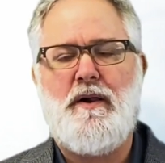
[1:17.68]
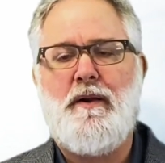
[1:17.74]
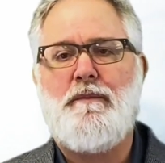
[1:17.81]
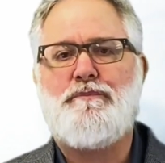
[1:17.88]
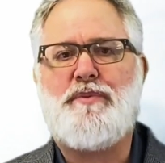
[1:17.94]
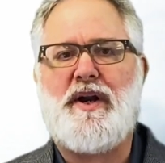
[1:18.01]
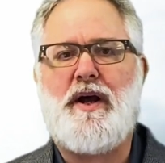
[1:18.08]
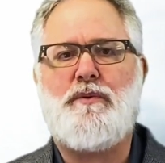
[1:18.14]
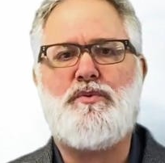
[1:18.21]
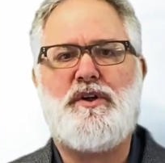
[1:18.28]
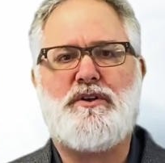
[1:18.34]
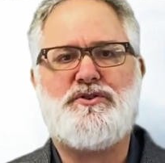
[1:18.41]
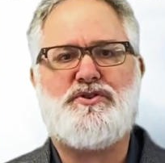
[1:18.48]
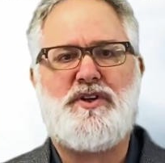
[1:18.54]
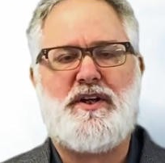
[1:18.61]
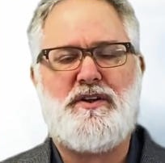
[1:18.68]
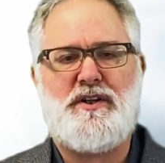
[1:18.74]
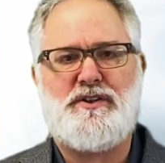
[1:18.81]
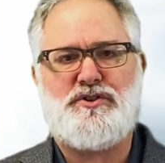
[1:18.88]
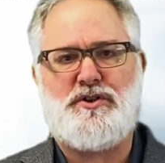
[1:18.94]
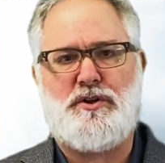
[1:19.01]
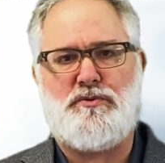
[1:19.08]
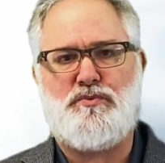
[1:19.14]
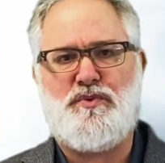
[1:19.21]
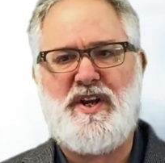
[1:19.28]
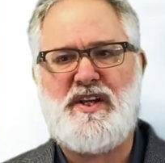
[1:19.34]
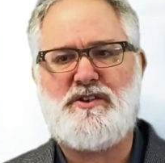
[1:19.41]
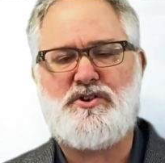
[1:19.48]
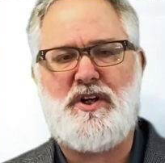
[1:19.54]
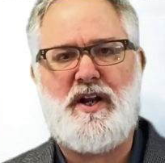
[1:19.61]
But I will say this, the
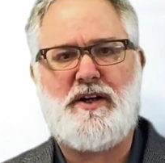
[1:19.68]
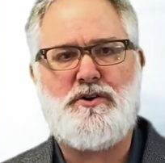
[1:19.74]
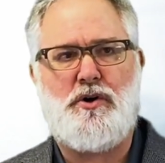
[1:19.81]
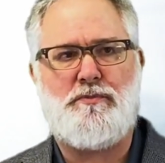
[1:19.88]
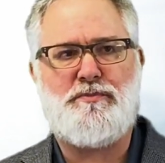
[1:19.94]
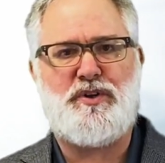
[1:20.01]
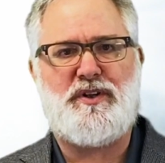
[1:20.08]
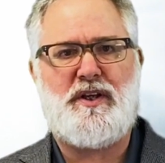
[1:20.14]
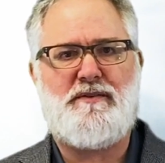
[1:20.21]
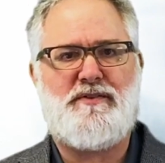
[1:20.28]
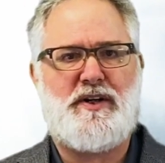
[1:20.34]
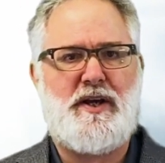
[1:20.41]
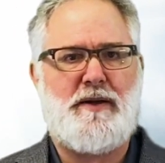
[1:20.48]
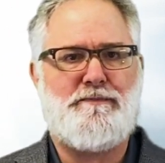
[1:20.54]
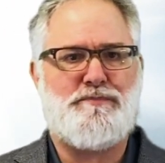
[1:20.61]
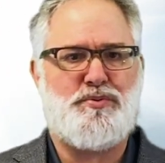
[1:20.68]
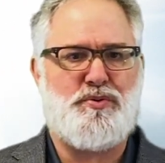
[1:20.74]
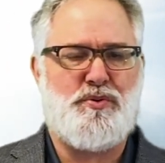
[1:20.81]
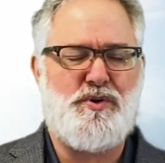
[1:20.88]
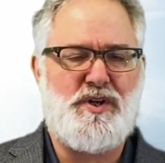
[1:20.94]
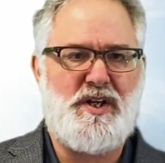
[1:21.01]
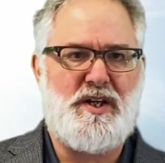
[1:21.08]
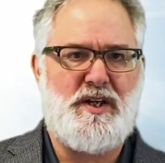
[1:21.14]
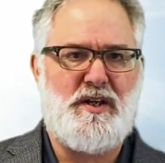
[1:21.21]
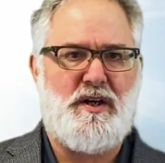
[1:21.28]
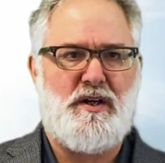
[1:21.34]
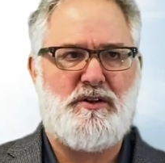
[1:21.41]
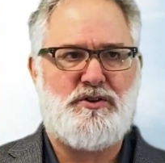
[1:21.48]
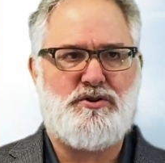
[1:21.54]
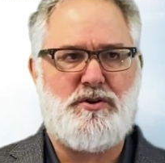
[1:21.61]
reason I don't believe in a
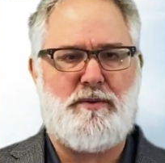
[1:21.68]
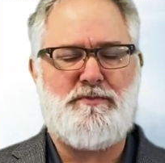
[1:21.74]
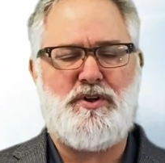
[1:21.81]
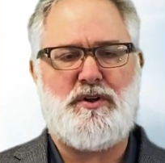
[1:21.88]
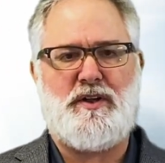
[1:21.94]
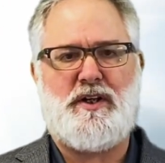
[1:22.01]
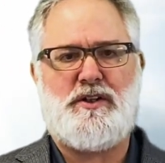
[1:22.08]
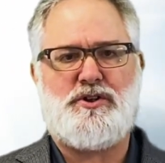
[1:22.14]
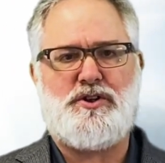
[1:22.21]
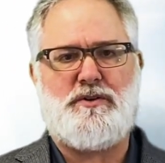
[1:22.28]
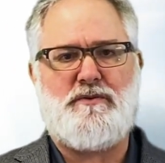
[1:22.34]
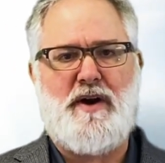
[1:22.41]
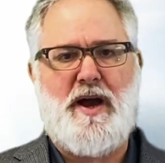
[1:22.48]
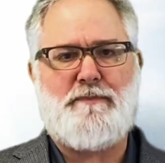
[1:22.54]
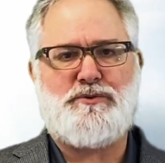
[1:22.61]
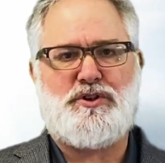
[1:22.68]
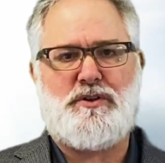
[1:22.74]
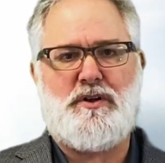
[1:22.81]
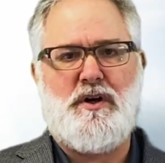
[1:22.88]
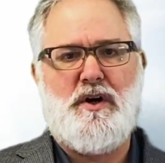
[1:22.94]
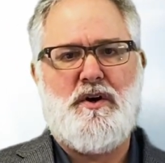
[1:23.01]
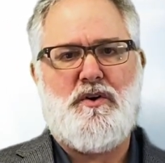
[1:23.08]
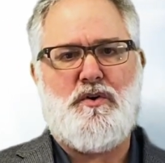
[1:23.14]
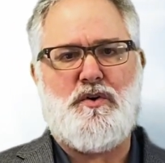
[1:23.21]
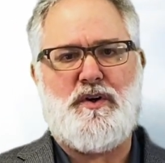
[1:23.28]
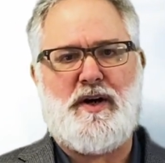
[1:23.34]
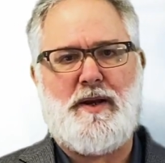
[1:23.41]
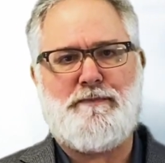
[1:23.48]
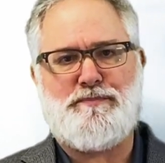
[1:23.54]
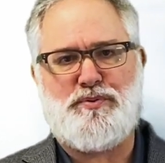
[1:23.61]
pre-tribulation rapture or
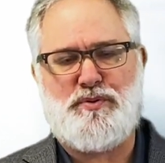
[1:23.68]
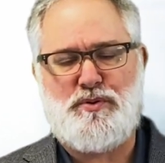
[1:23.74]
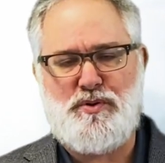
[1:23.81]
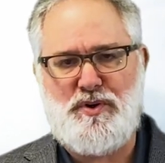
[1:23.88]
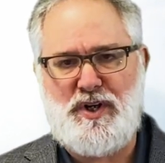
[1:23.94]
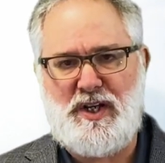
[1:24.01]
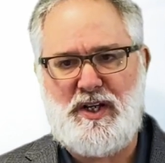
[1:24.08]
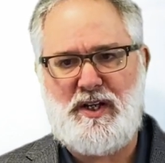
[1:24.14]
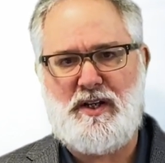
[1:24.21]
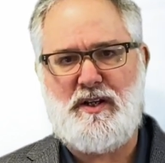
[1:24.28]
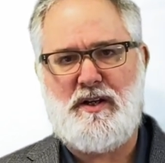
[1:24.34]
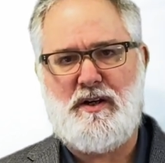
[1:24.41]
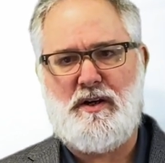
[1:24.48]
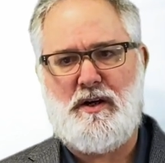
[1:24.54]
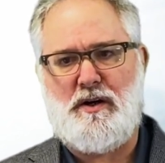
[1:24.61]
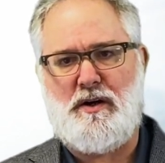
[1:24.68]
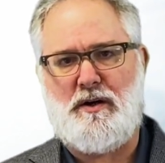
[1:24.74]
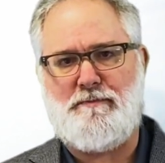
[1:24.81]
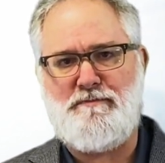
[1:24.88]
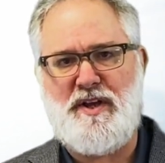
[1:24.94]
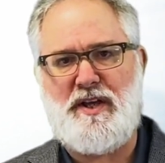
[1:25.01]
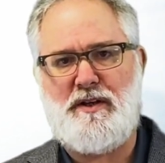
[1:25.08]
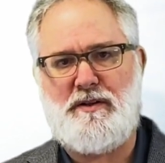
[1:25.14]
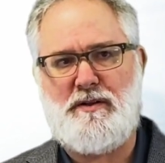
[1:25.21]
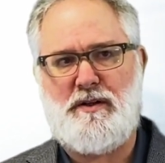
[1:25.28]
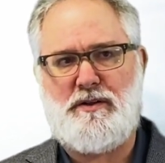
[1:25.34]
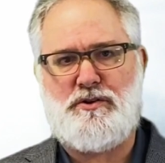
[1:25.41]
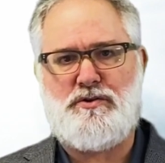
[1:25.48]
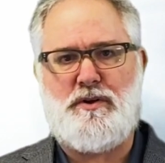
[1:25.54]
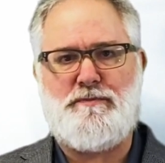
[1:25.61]
a pre- or
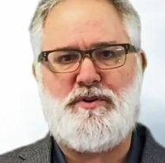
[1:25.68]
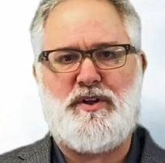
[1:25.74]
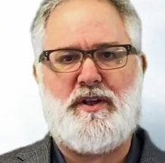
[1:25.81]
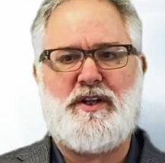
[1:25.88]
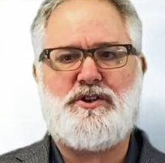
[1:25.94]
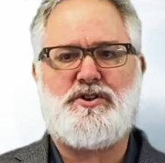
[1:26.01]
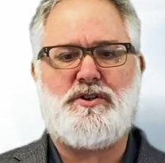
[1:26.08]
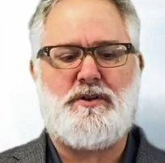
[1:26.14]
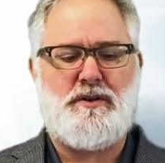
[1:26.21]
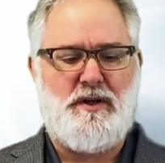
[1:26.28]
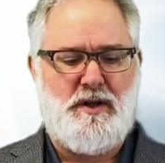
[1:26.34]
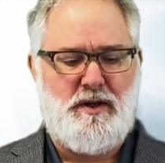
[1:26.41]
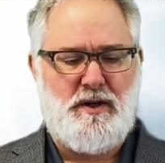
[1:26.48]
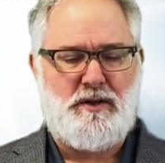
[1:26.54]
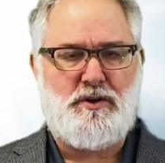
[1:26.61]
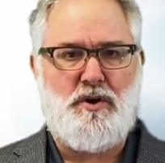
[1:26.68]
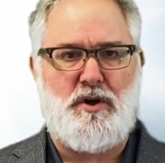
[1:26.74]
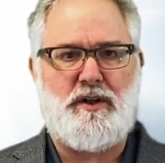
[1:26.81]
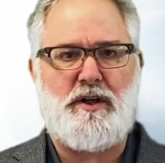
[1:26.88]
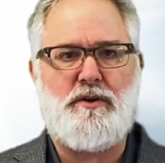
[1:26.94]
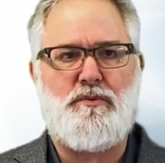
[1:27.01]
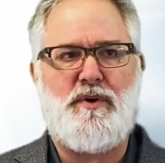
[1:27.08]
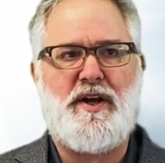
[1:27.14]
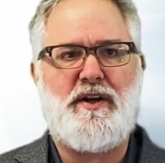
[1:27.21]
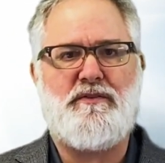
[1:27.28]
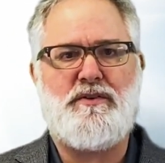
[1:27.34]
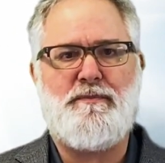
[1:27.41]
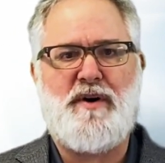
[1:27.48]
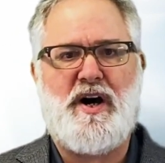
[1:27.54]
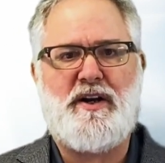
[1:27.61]
mid-tribulation calling away of
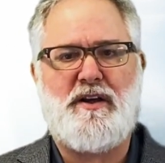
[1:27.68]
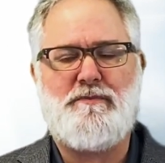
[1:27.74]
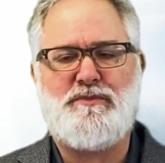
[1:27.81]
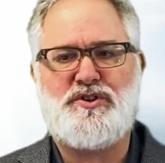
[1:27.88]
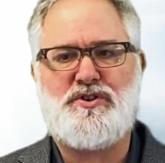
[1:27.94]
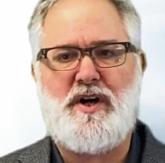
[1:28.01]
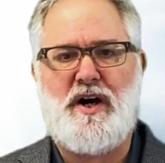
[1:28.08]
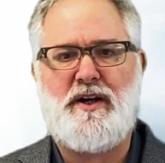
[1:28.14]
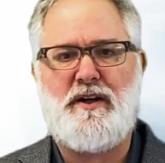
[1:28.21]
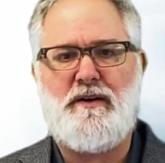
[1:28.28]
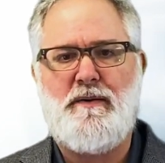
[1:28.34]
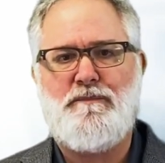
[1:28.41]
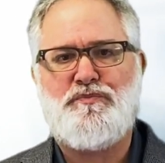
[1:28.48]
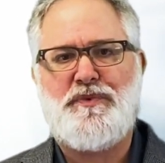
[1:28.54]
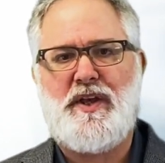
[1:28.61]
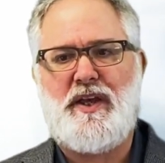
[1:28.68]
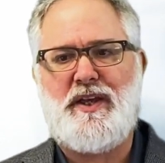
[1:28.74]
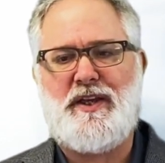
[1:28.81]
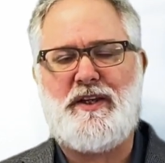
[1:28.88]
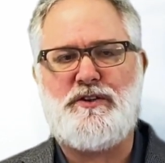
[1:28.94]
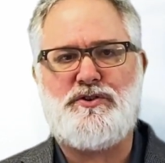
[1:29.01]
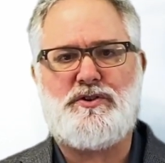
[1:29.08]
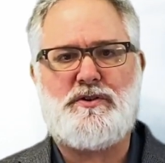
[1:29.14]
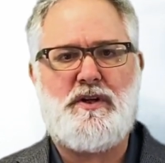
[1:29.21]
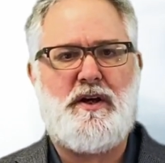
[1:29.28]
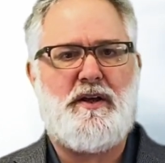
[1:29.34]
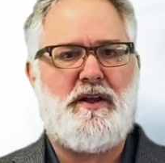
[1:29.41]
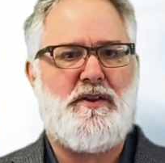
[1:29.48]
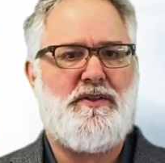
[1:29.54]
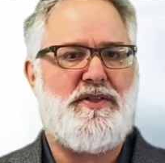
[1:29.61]
the body of Messiah is
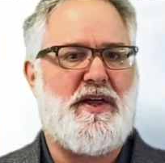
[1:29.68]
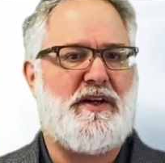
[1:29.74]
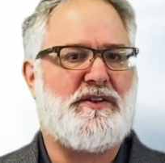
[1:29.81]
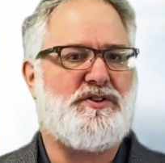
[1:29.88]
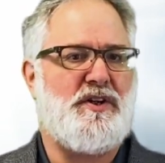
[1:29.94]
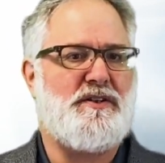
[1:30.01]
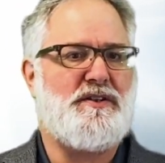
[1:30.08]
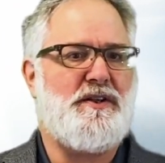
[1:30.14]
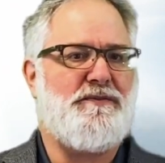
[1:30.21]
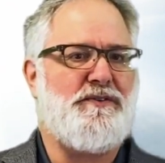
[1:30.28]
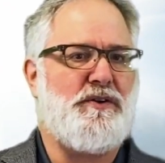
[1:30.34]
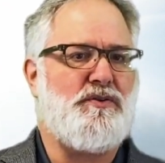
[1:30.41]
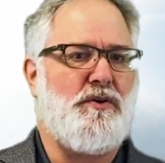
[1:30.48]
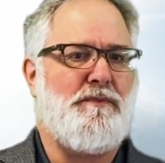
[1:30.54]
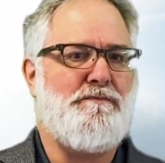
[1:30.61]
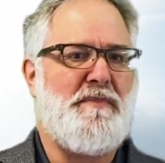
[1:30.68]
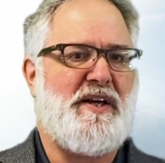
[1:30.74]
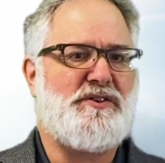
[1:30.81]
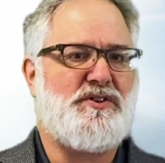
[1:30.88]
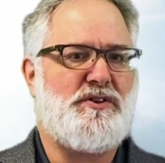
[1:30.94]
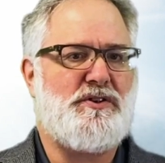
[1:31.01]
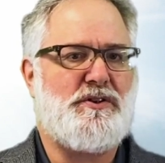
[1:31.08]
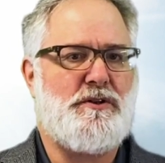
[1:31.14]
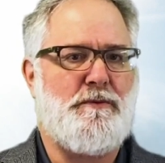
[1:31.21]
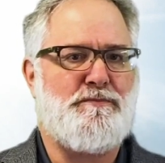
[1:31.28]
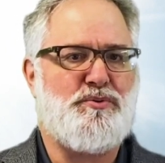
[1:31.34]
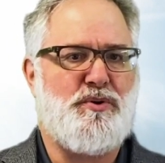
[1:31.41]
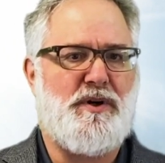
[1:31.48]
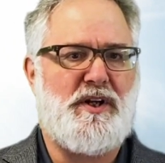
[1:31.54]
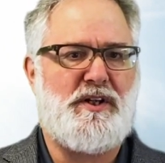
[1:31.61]
that it's a difficult message to
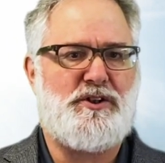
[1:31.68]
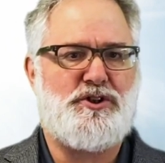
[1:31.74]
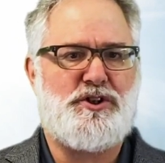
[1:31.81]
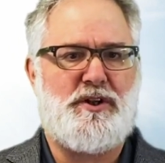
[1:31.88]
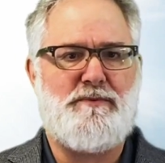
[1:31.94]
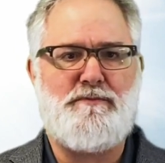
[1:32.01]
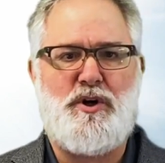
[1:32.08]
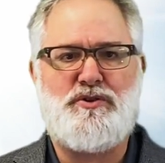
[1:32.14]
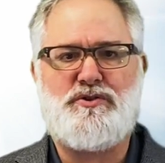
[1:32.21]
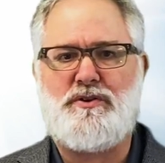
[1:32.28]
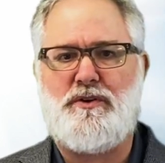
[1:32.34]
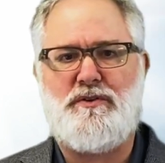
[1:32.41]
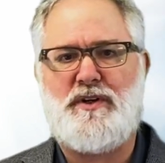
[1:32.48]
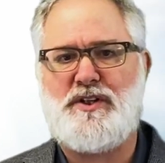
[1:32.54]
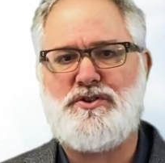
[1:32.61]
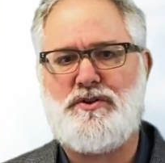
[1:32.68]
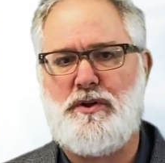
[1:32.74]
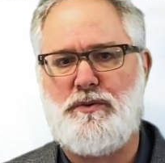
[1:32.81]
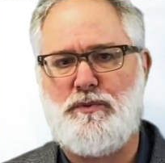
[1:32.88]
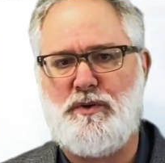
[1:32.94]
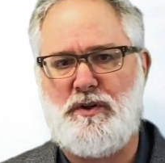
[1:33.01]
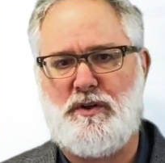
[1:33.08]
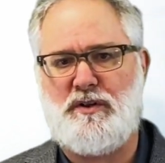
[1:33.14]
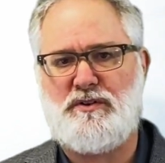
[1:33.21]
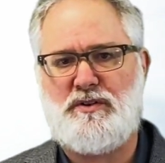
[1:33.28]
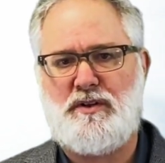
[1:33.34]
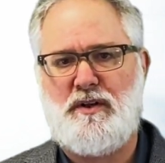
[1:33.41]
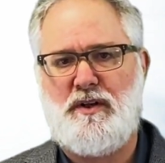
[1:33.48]
preach in most of the rest of the world.